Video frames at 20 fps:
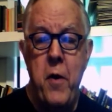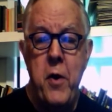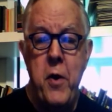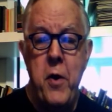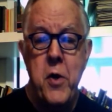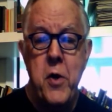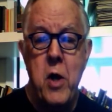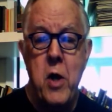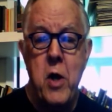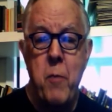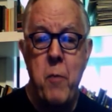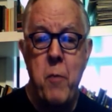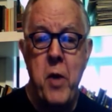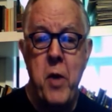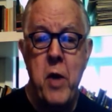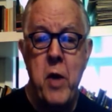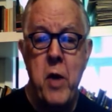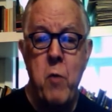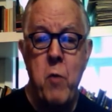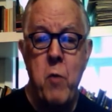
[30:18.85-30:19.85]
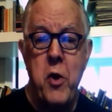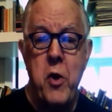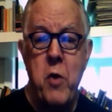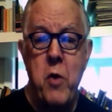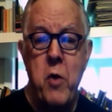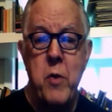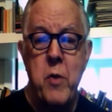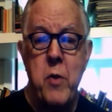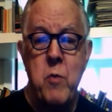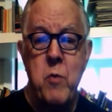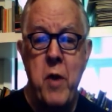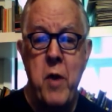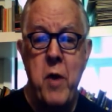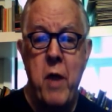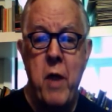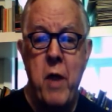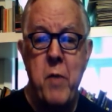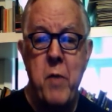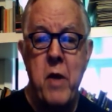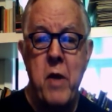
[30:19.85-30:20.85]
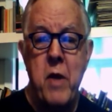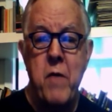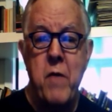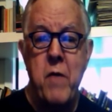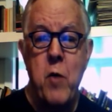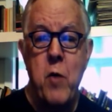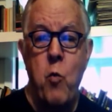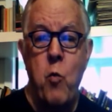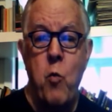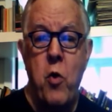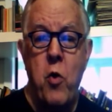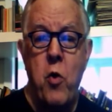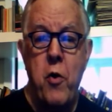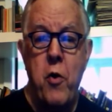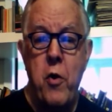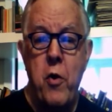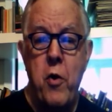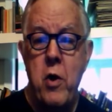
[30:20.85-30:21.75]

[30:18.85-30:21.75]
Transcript: to comprehend why humans would not have been living in water